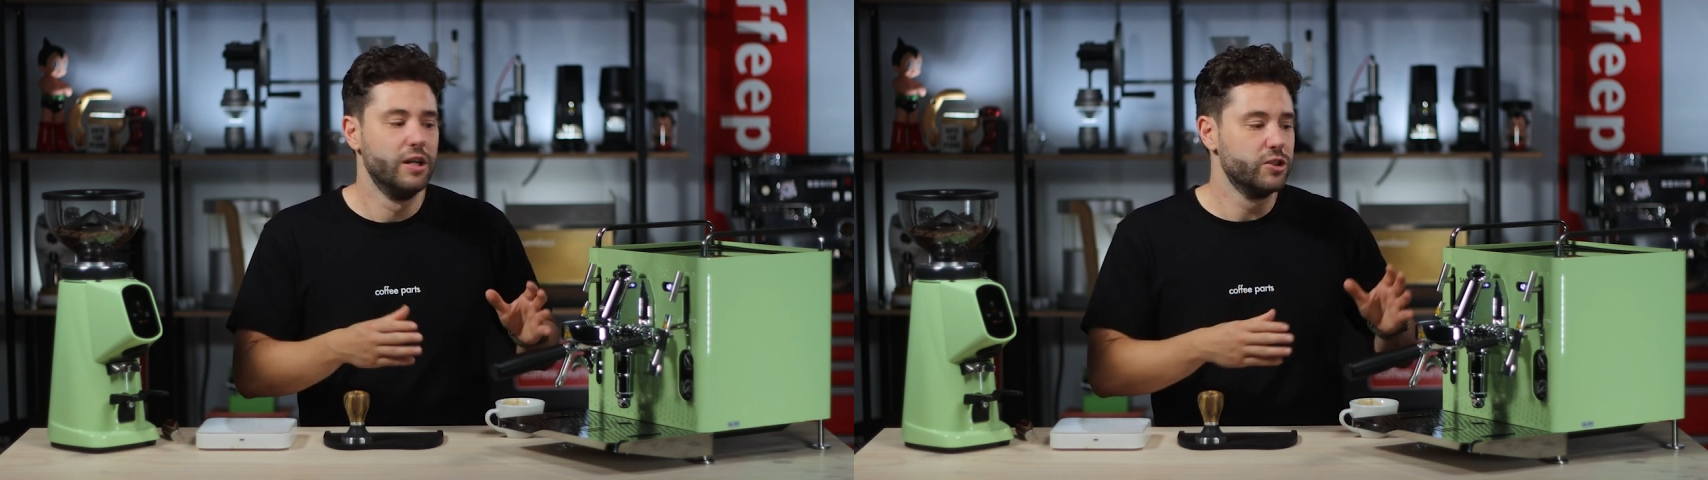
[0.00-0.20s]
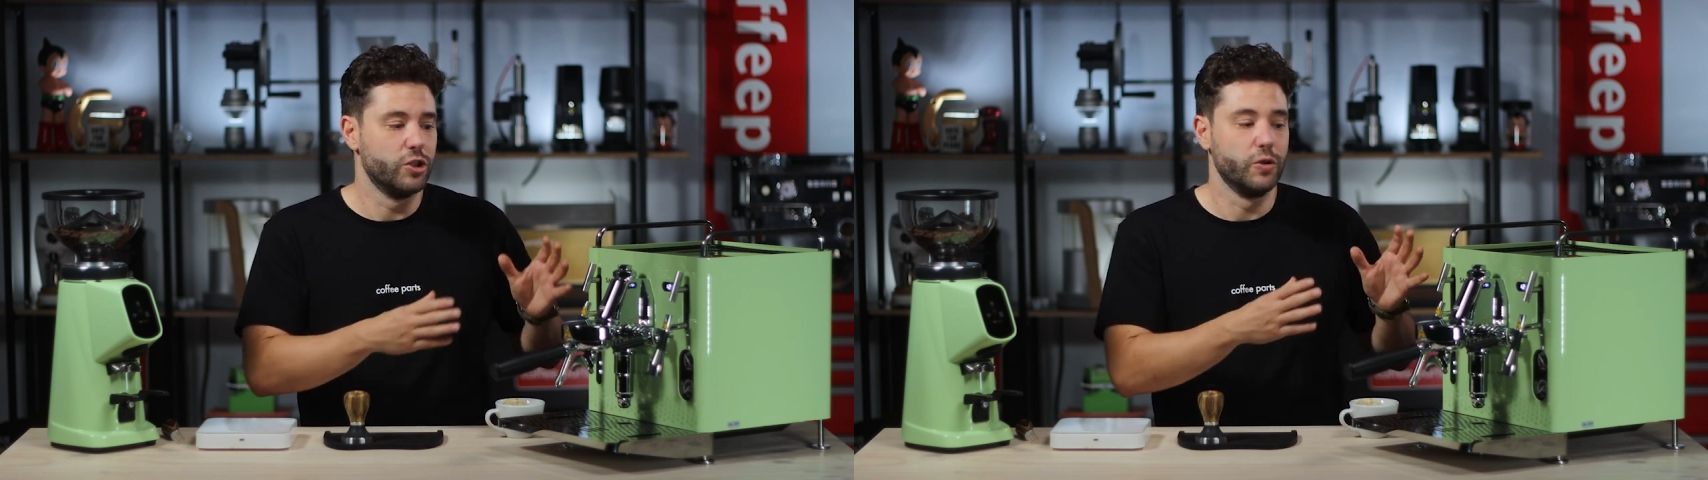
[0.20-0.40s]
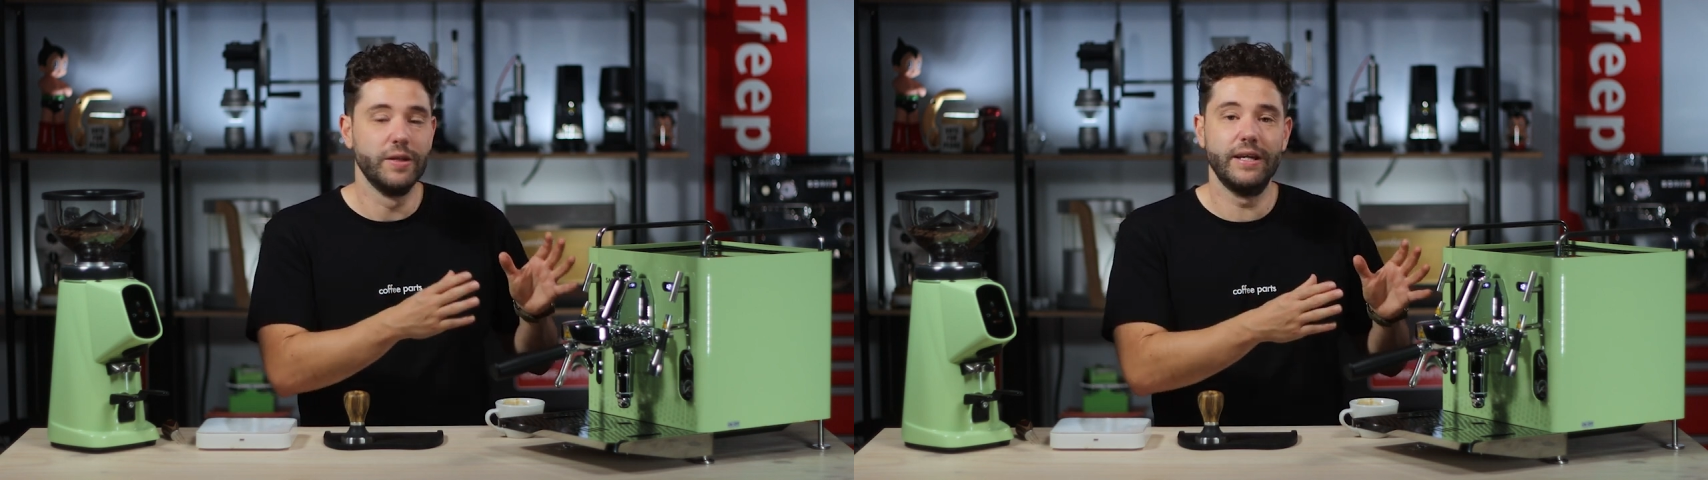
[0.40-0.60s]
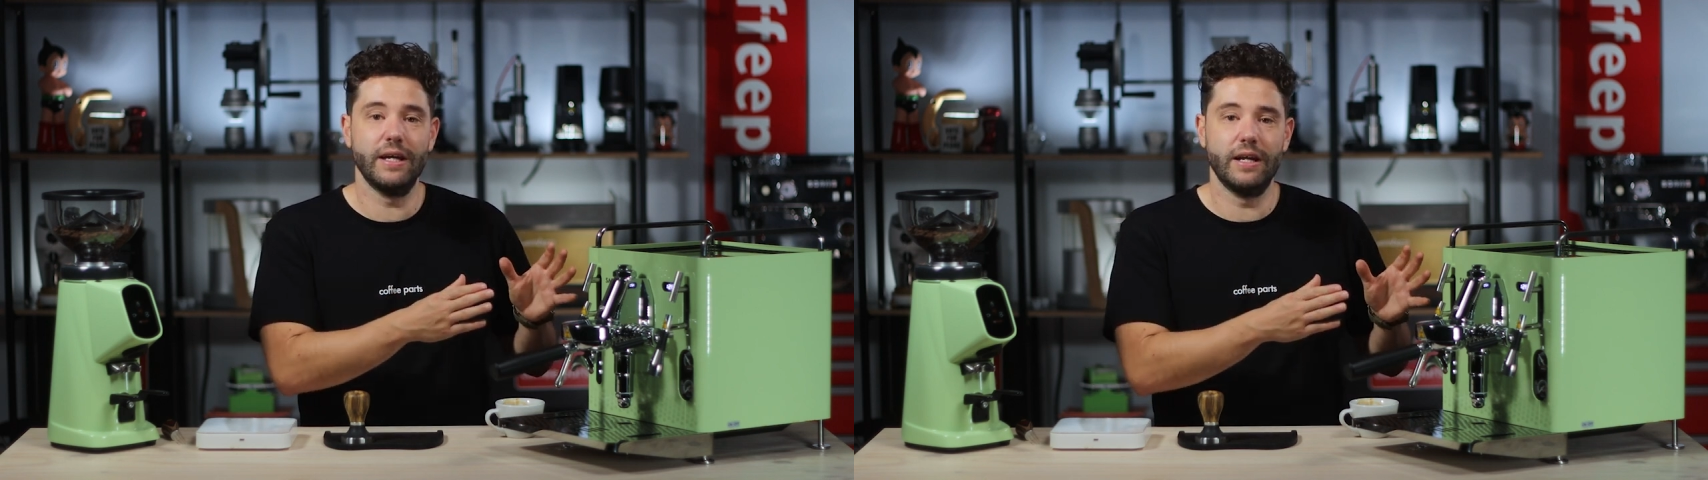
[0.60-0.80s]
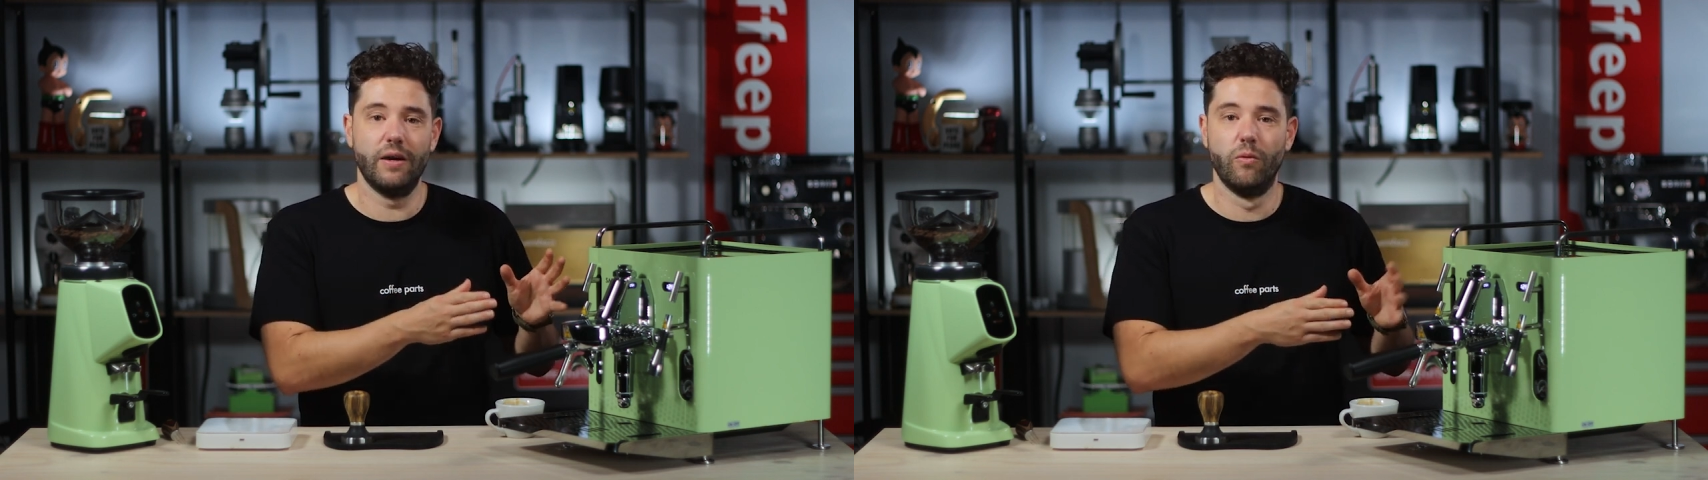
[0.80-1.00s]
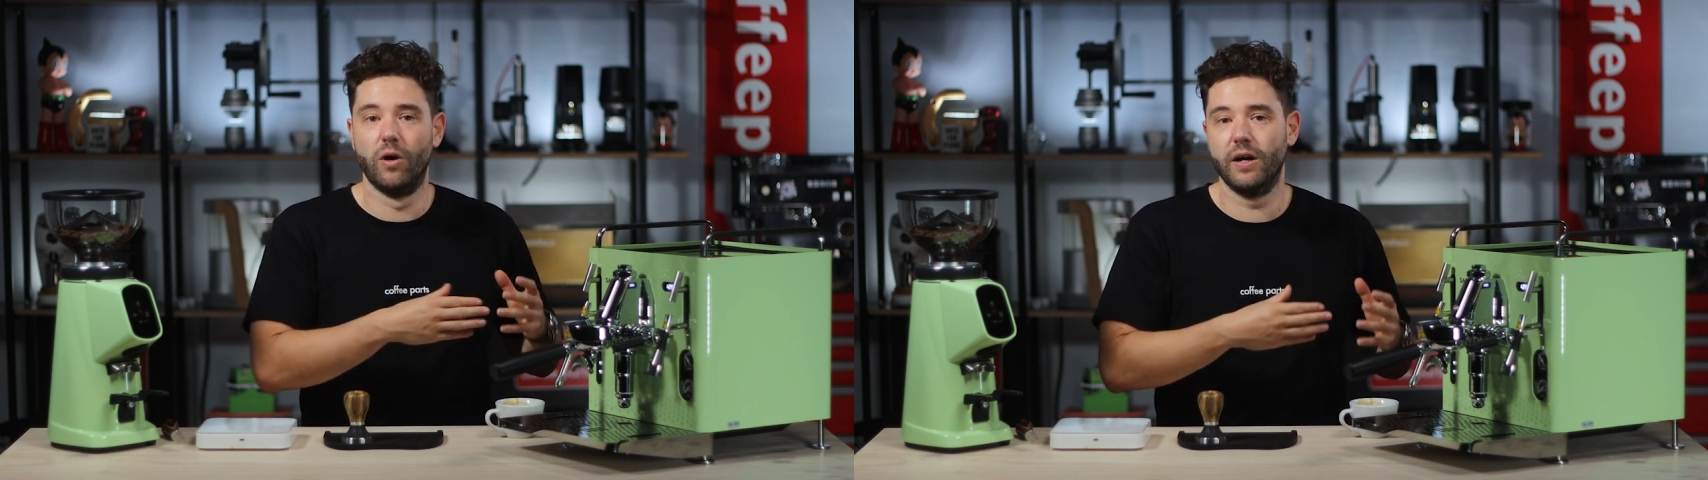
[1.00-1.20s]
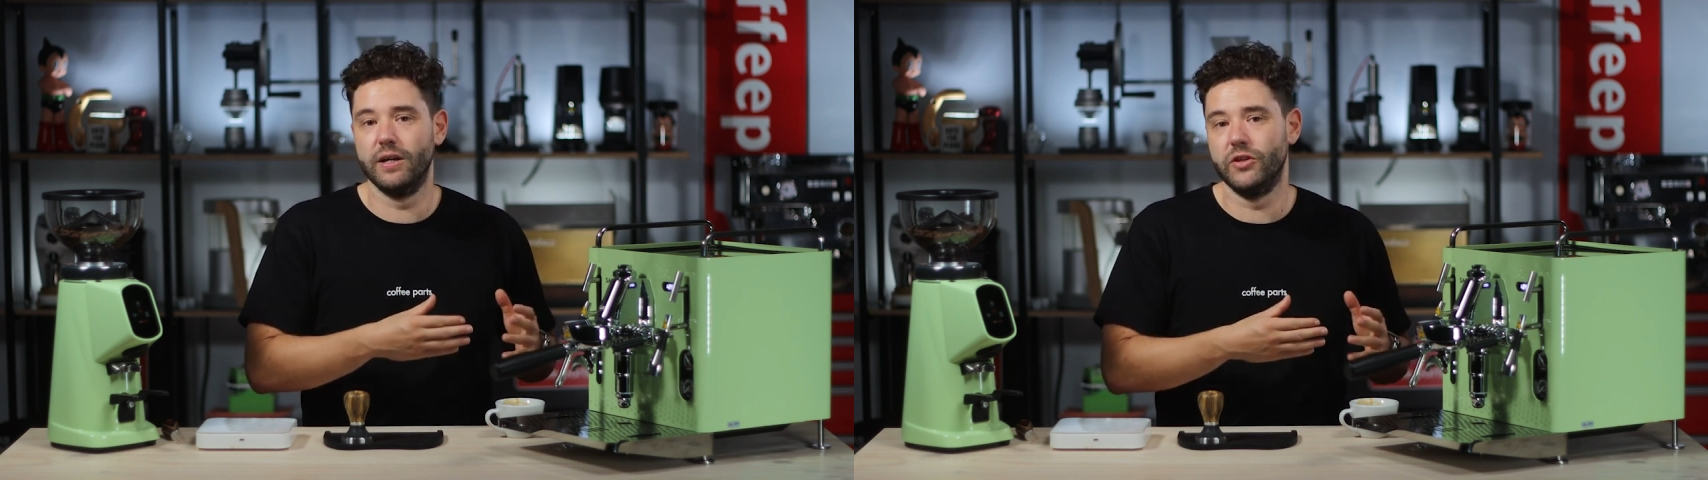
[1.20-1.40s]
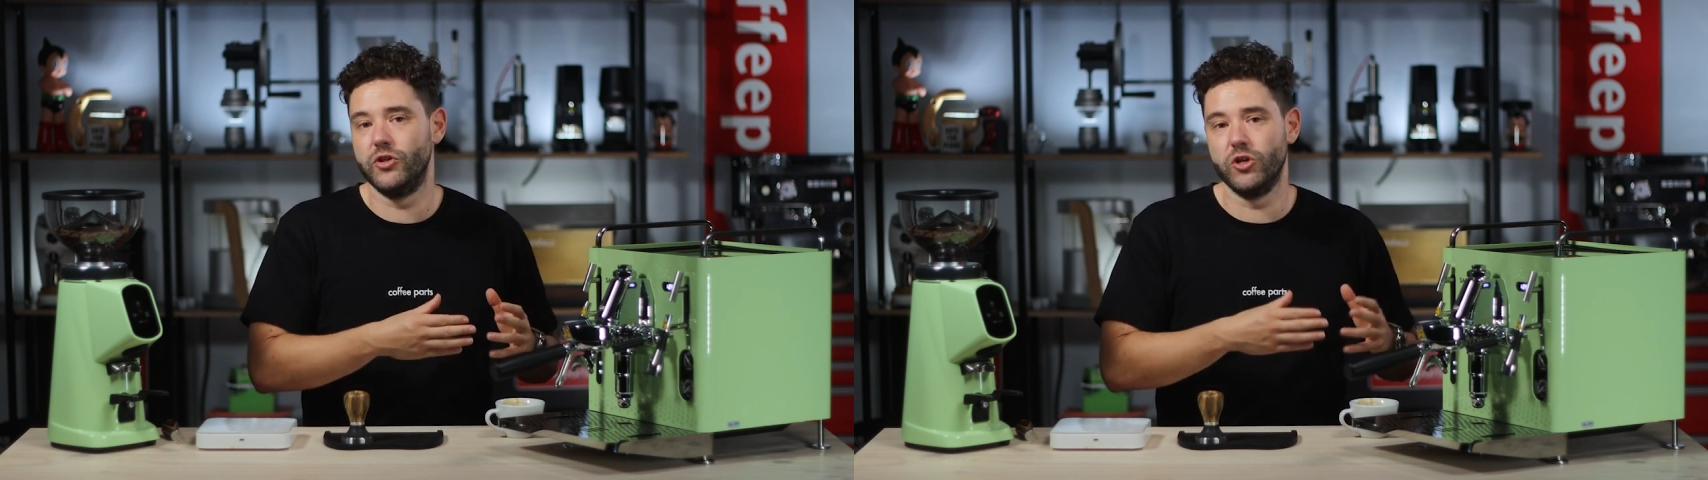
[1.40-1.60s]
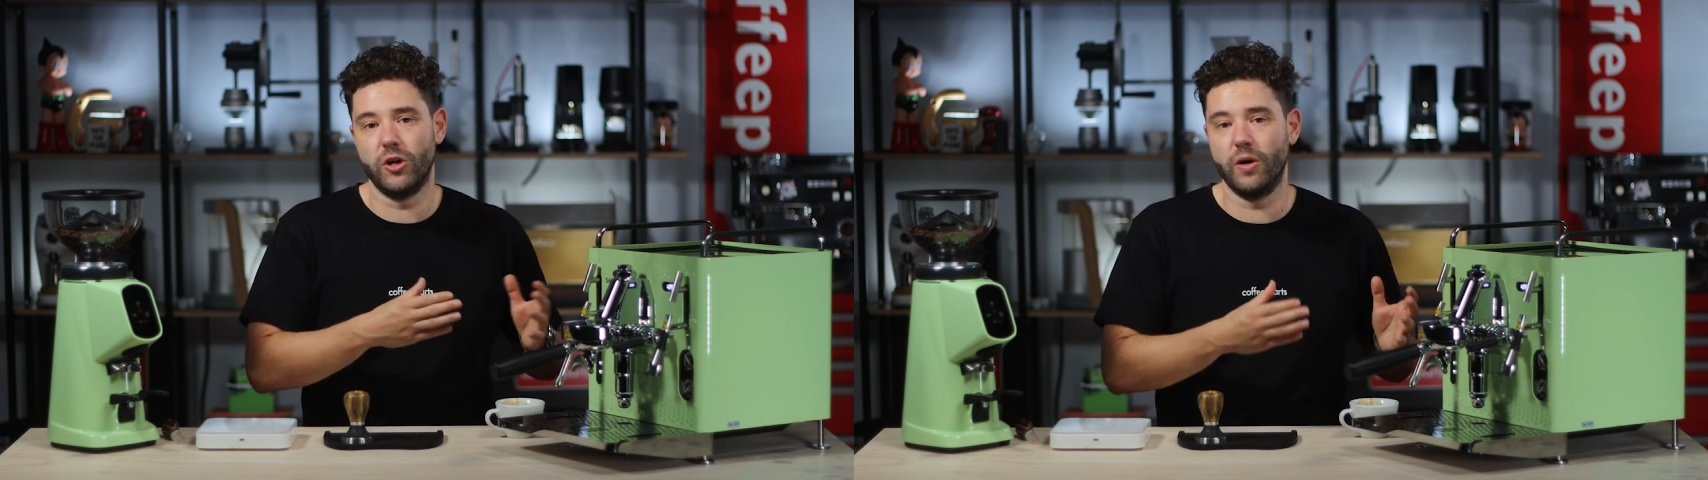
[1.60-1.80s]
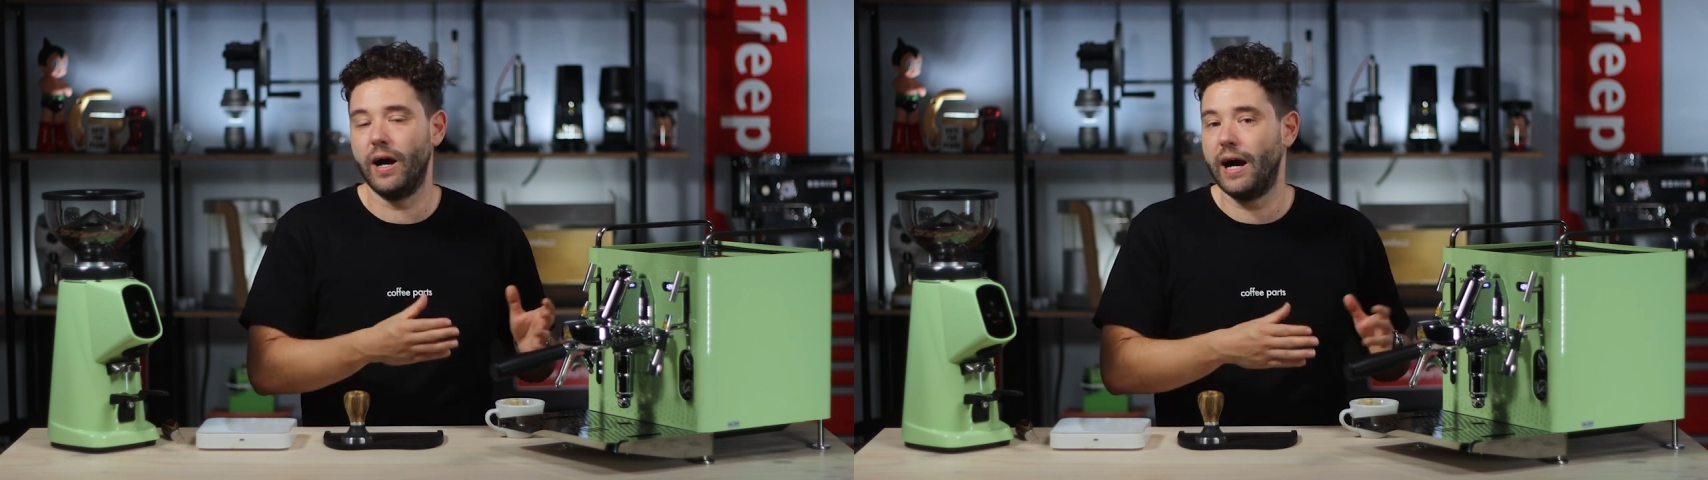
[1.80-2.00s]
So you could get a Rocket
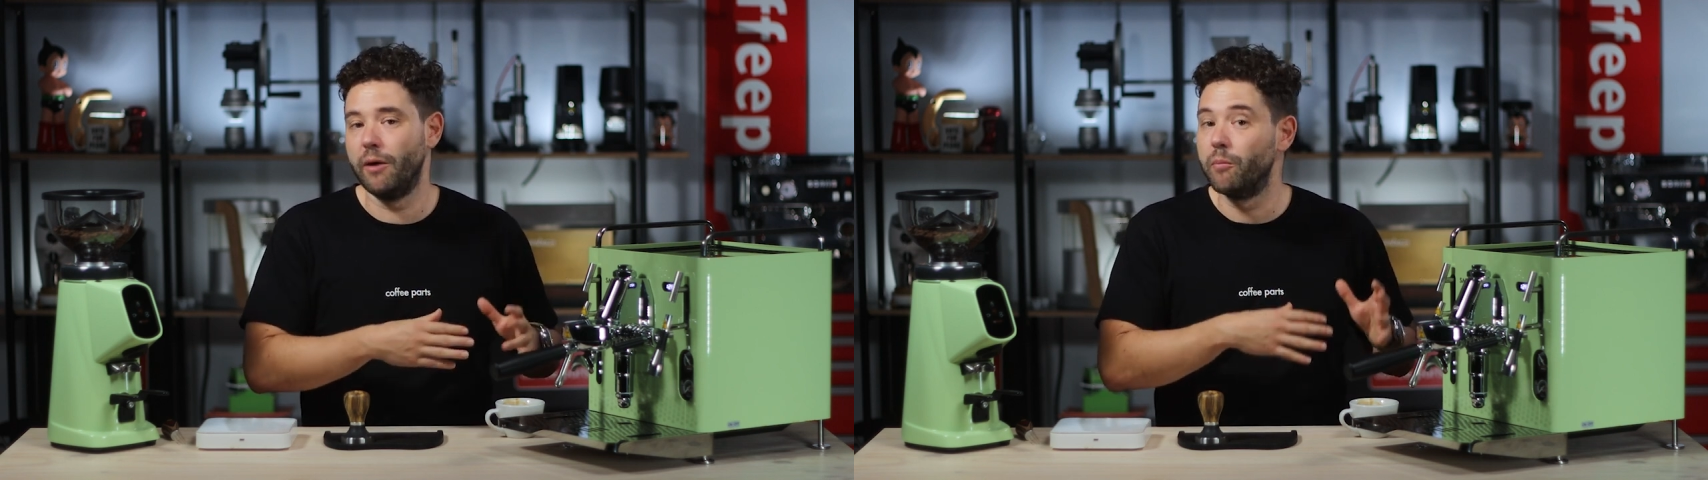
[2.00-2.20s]
Giotto R,